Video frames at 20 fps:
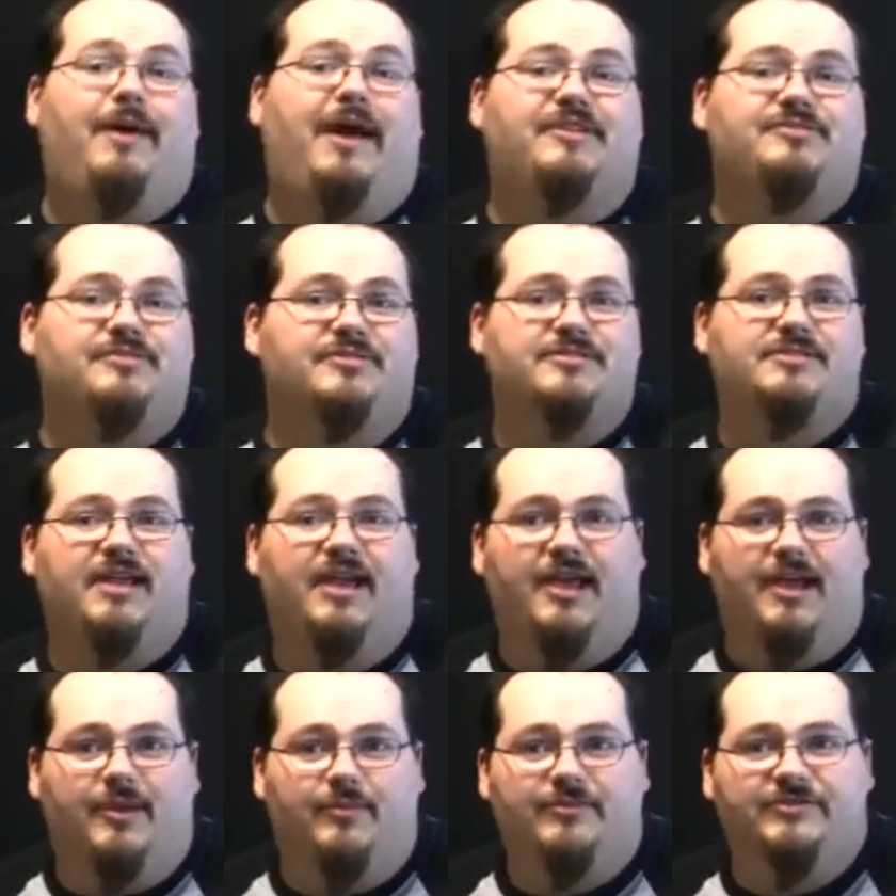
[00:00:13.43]
Patrick's
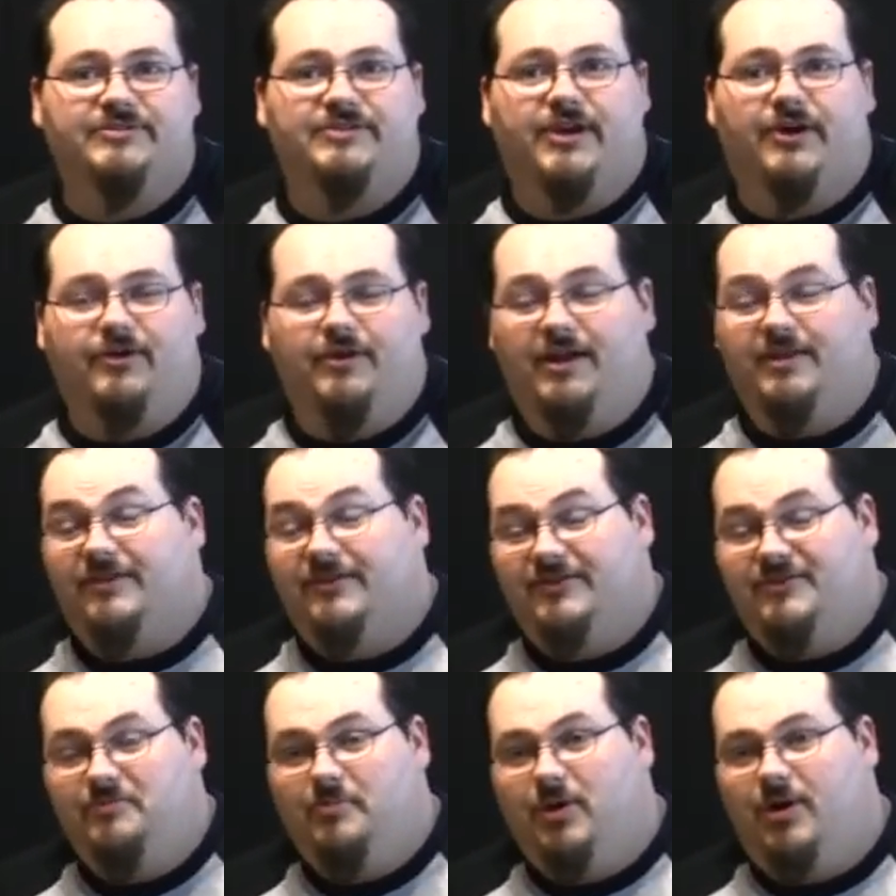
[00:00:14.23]
Day episode at
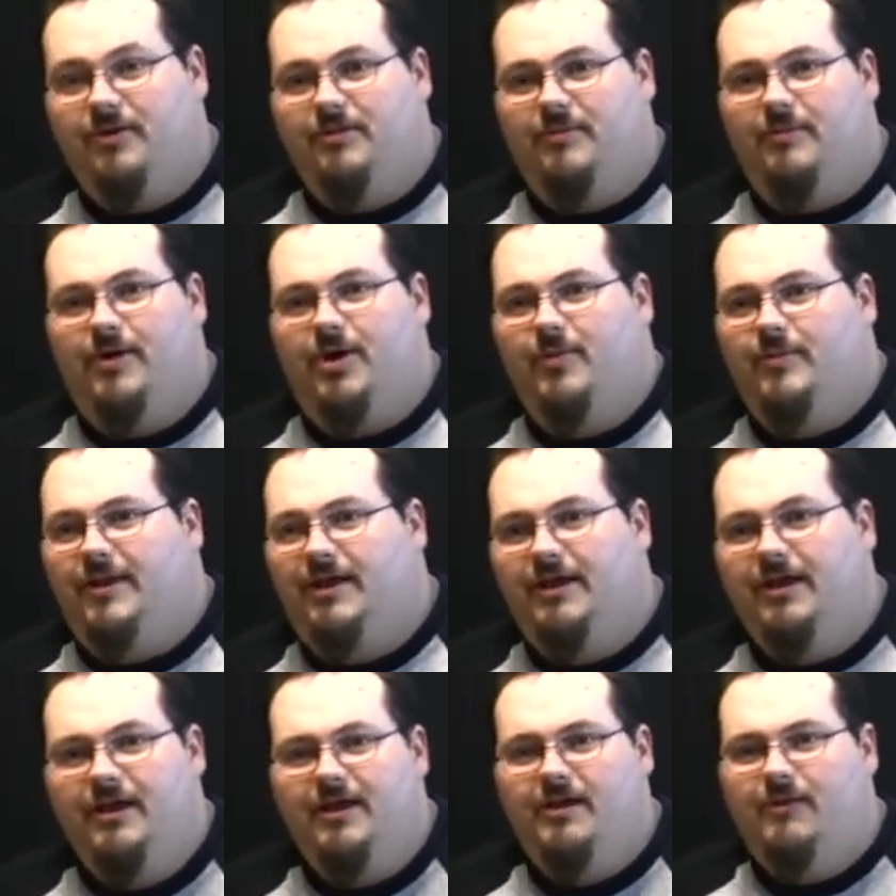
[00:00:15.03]
the spur of the
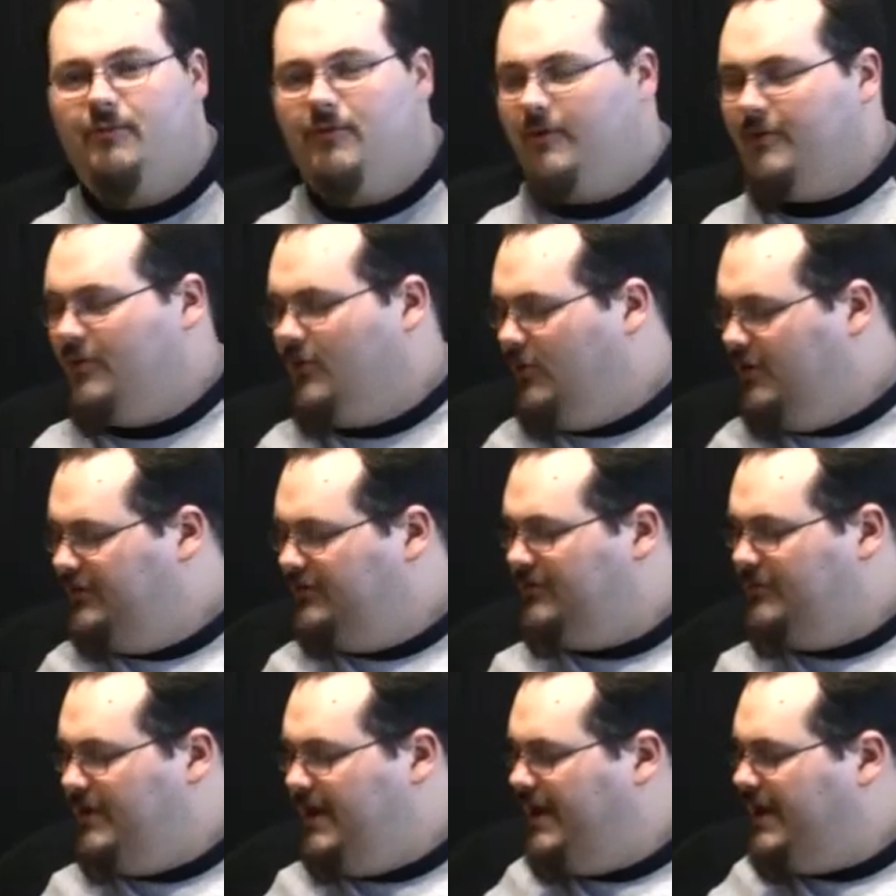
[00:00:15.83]
moment, we were
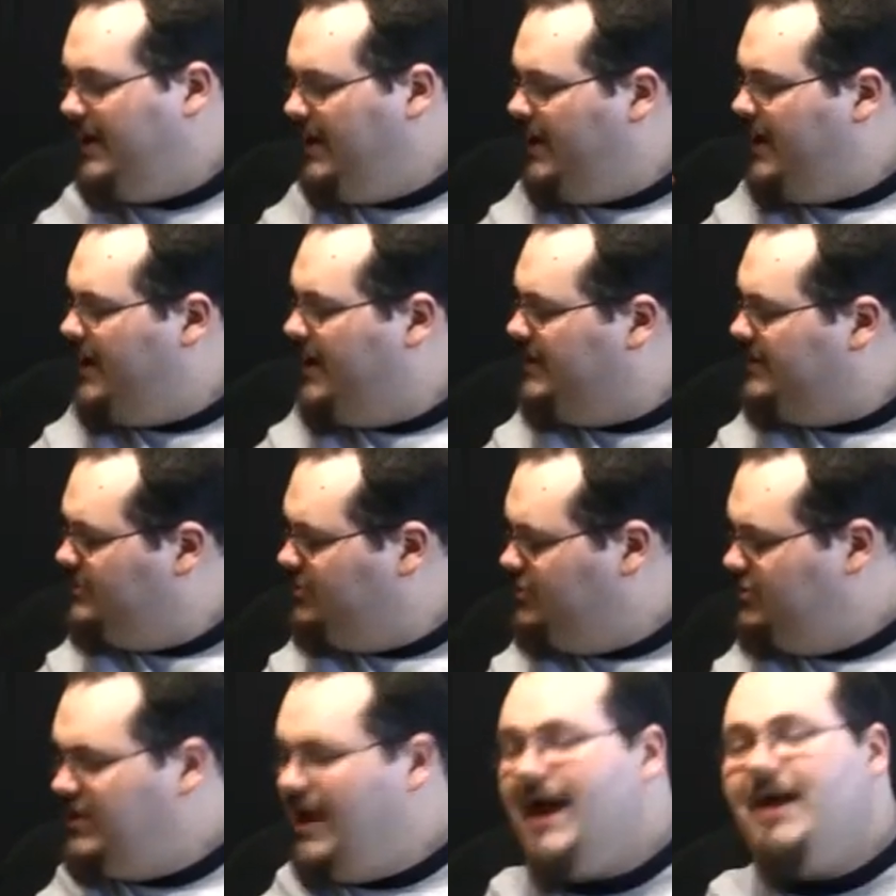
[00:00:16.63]
going to make a, uh,
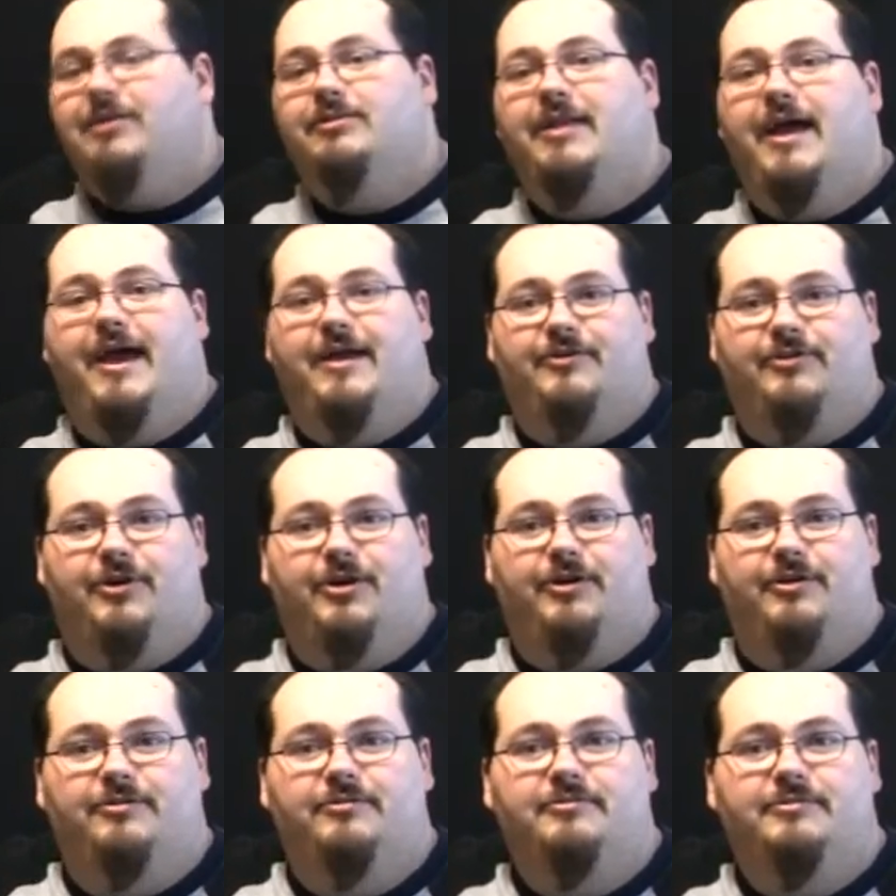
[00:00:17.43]
jack o'
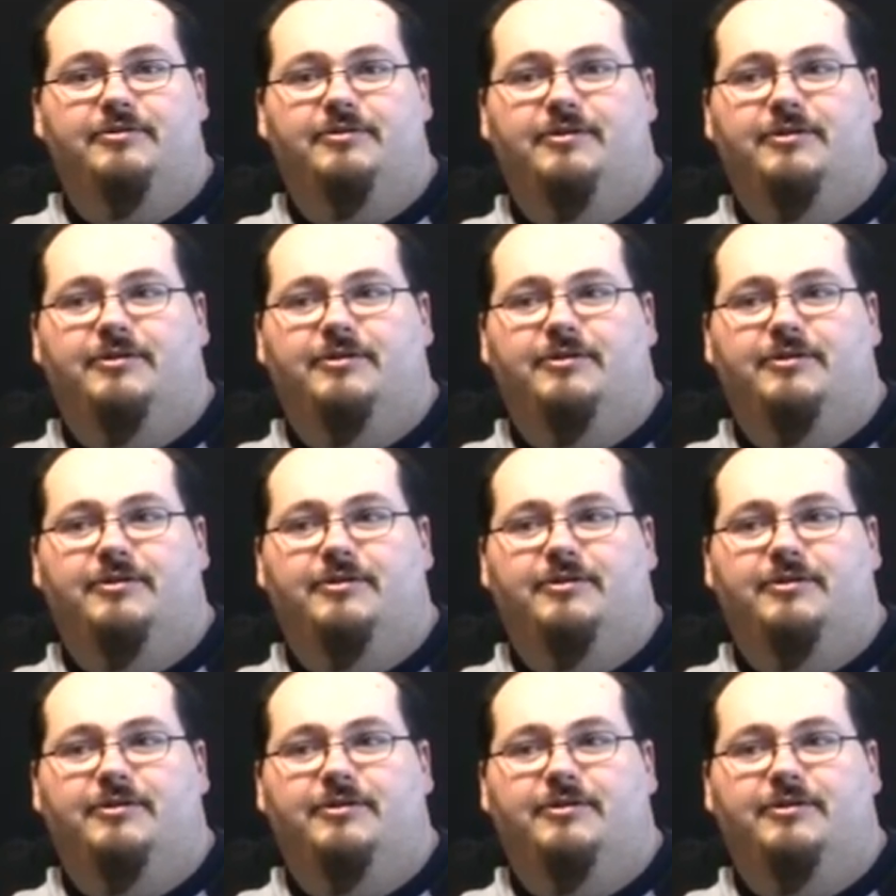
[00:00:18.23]
lantern